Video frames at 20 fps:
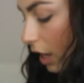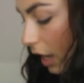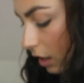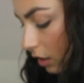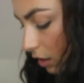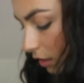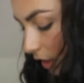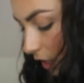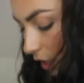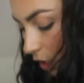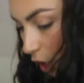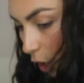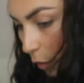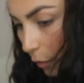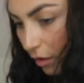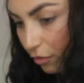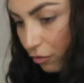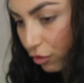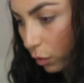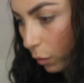How did that go
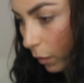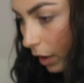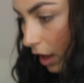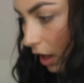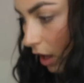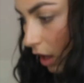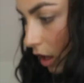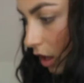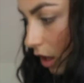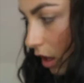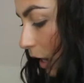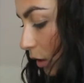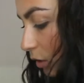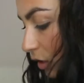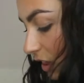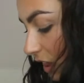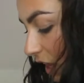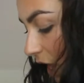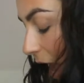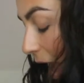everywhere? How
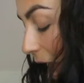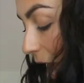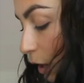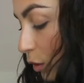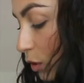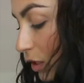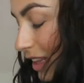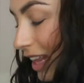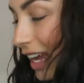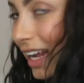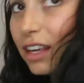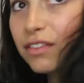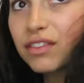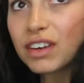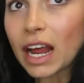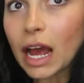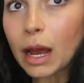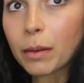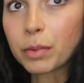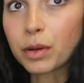did that, how did that even
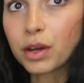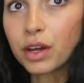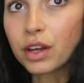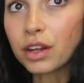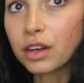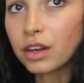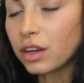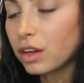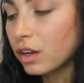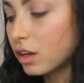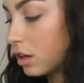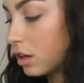happen?